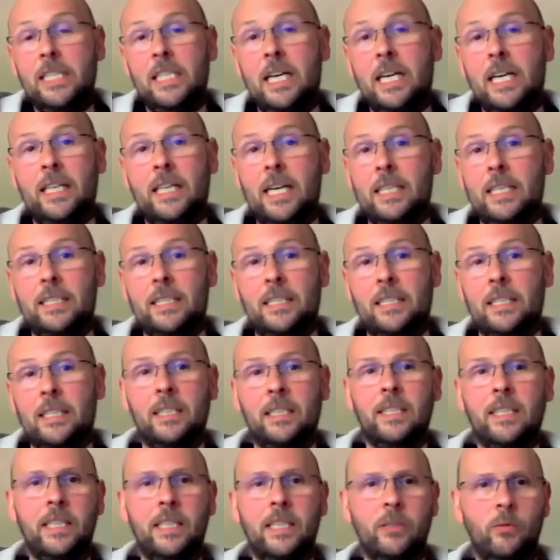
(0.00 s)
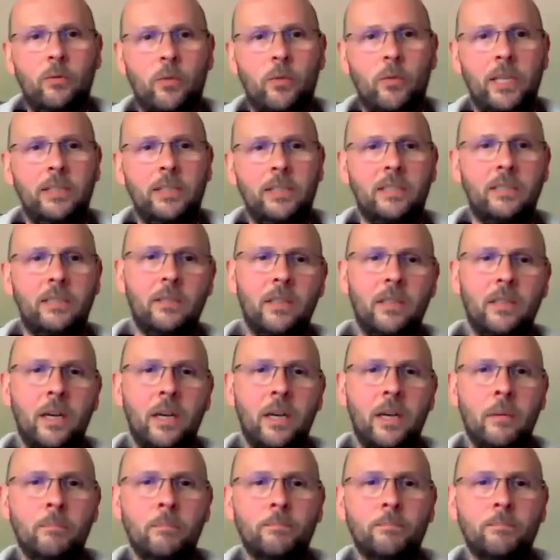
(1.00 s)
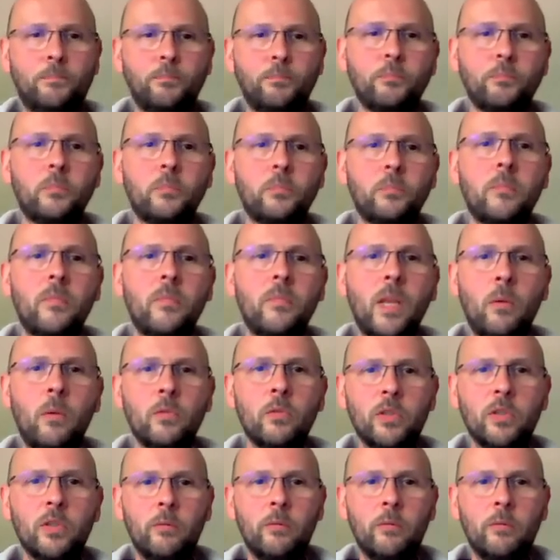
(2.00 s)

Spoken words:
I guess, that the data rate sort